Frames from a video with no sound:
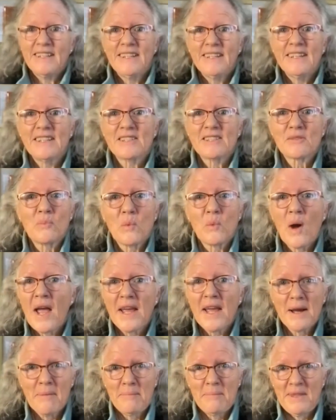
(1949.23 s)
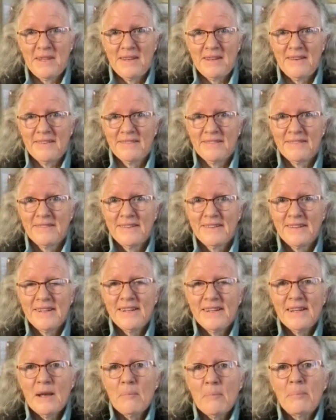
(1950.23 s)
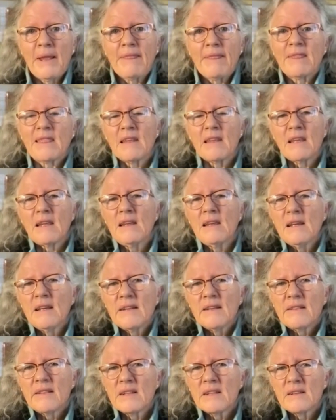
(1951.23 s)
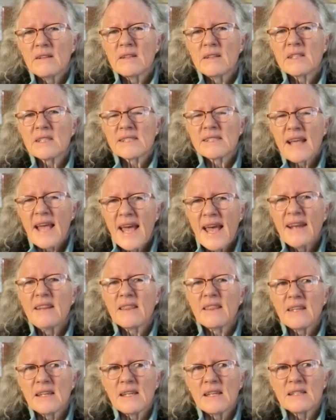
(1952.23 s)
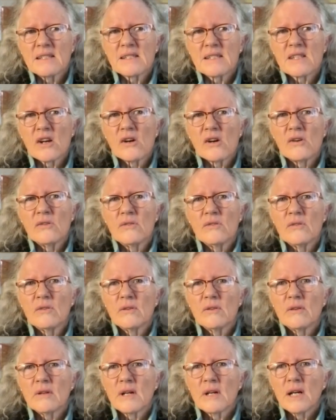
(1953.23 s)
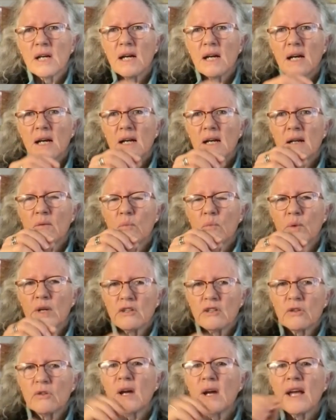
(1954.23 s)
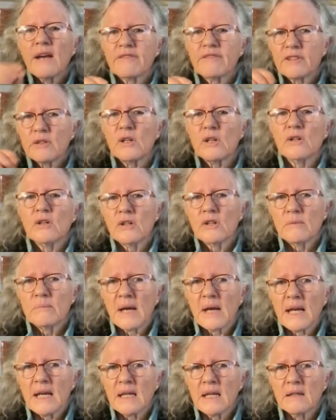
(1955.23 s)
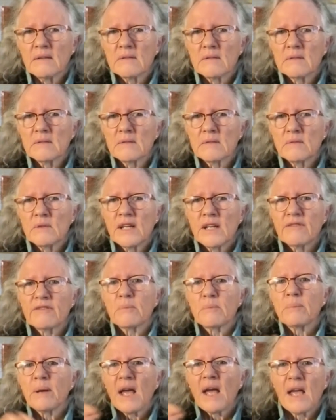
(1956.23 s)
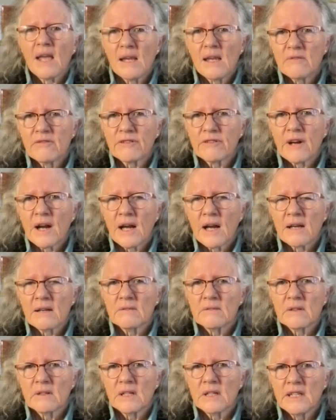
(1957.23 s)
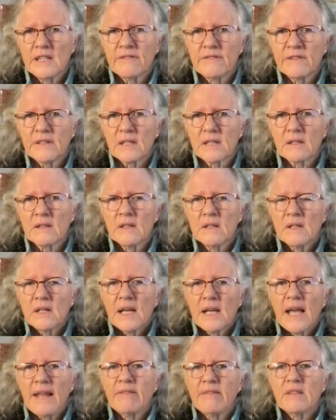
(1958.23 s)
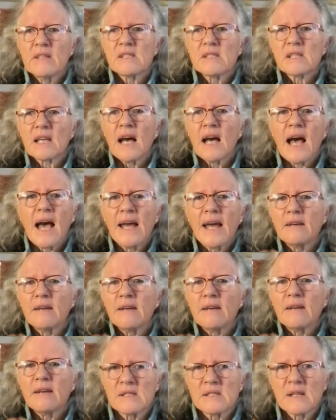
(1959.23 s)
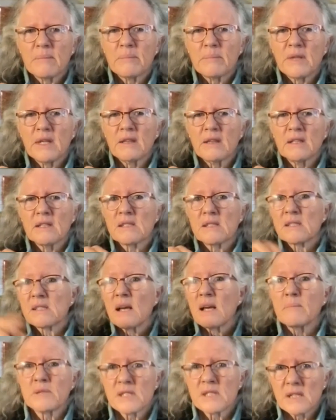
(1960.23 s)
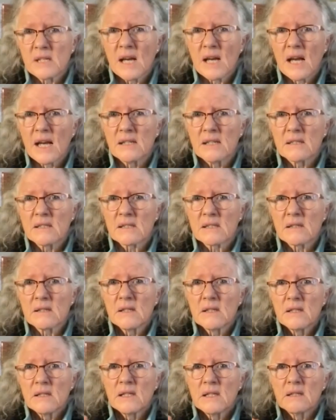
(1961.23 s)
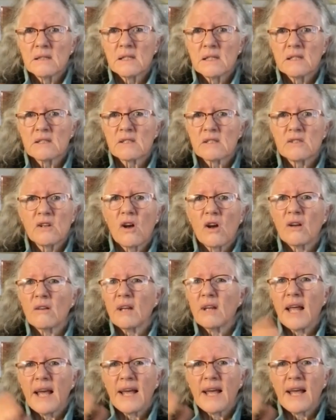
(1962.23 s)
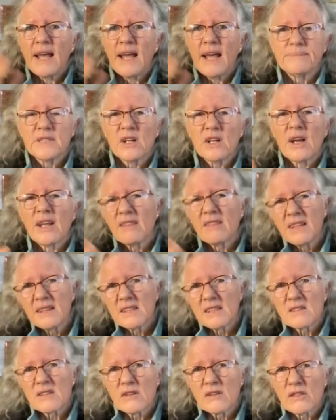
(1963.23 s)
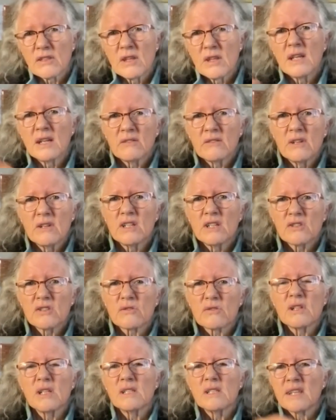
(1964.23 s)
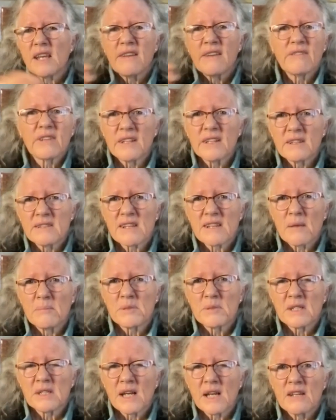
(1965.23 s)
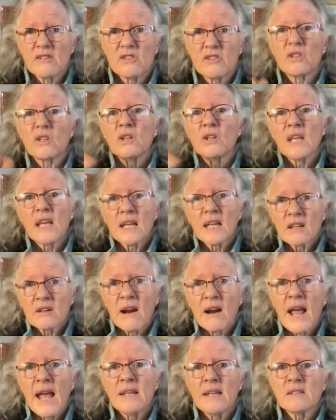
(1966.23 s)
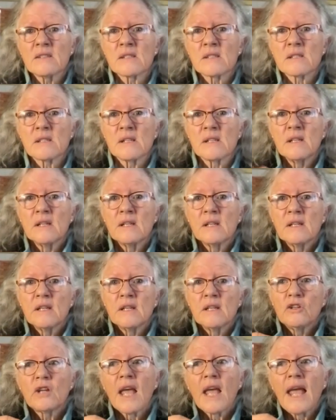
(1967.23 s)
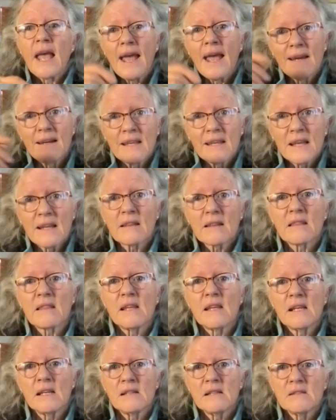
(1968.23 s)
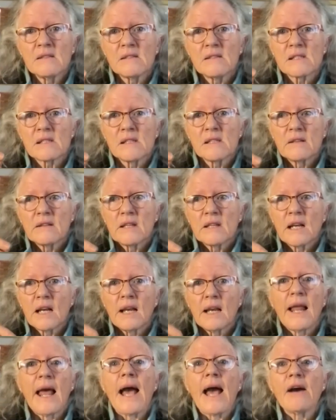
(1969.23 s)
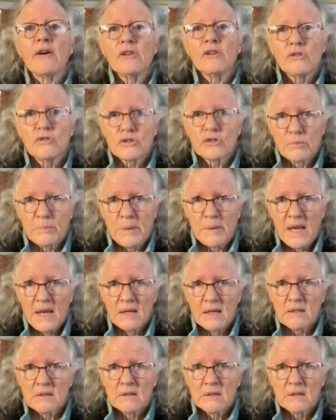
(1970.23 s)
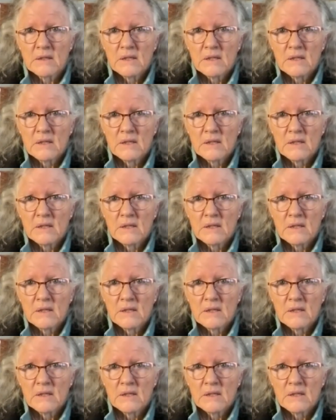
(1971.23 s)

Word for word: It's way up there. But the sad thing is, though, we do have to earn money. We have to pay for our living. And this can't be something that's subsidized. It's not like, you know, I think that the theatre industry is heavily subsidized. You can get grants. You can get things that allow you to paint.